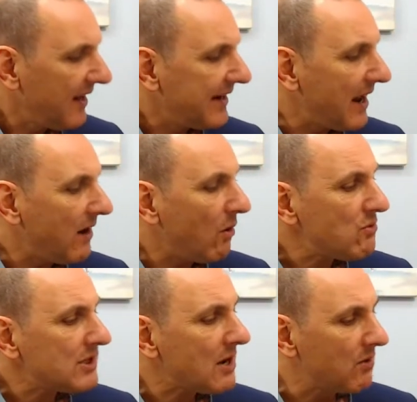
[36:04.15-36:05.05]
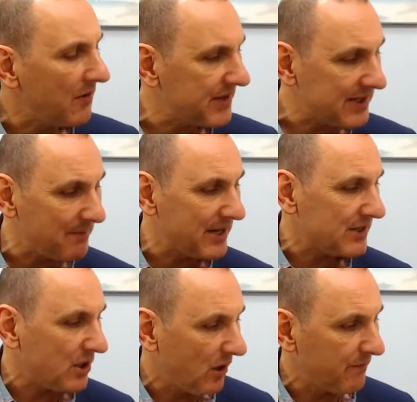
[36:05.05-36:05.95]
Now, also on the
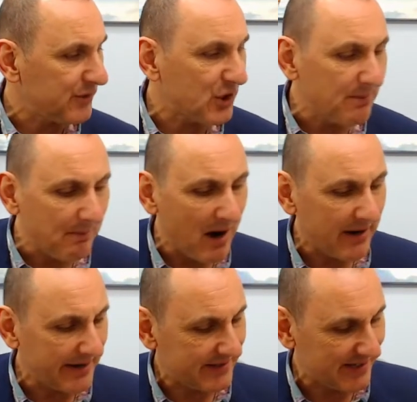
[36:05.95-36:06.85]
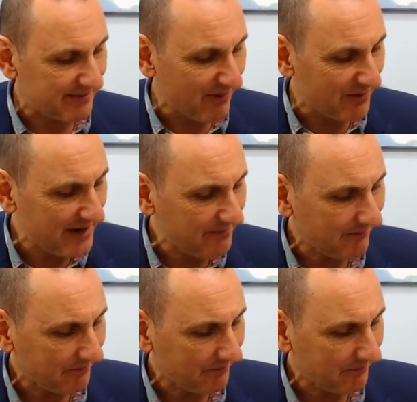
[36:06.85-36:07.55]
subject of supermarkets this morning,